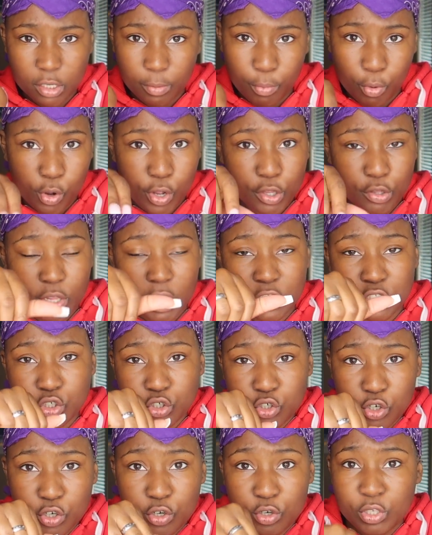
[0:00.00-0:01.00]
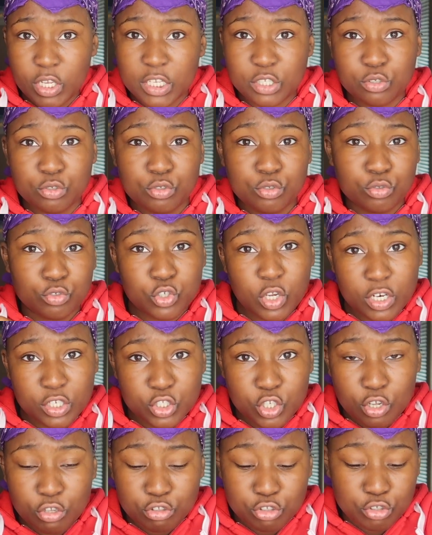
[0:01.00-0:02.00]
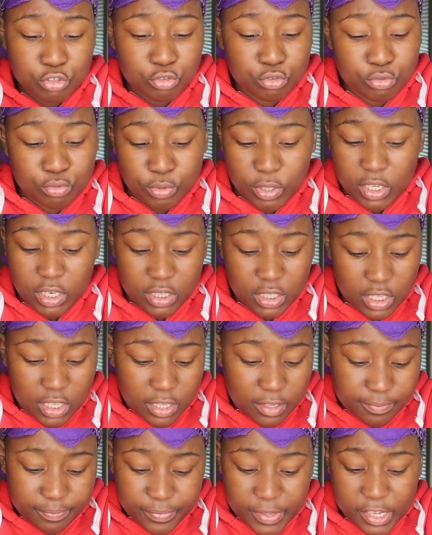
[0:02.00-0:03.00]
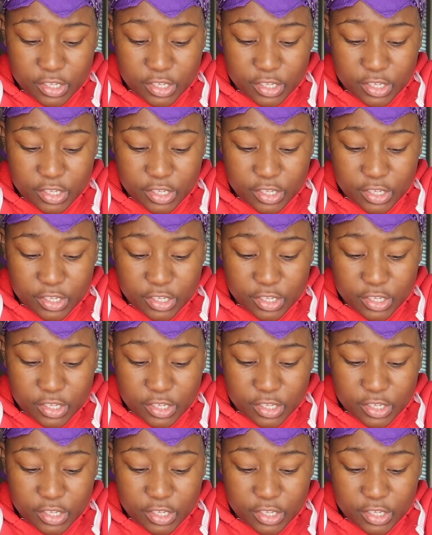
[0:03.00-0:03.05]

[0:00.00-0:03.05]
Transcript: boy, you like the girl, that's who you was trying to talk to, anything.